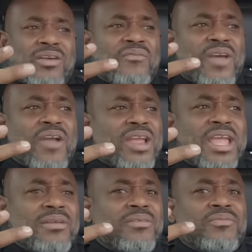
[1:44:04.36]

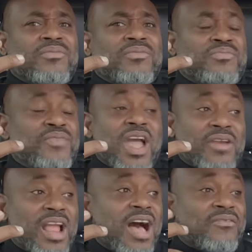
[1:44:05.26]
very
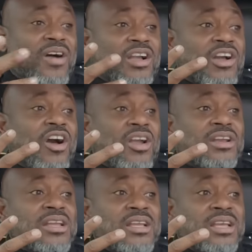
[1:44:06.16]
very avant-garde.
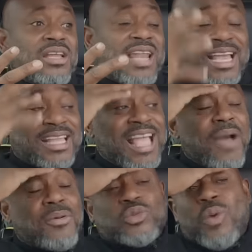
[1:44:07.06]
Like
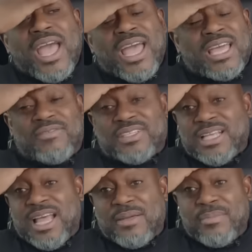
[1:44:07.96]
that was way ahead of its
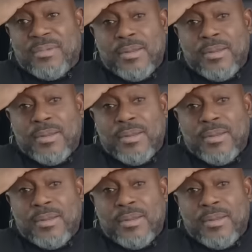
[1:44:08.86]
time.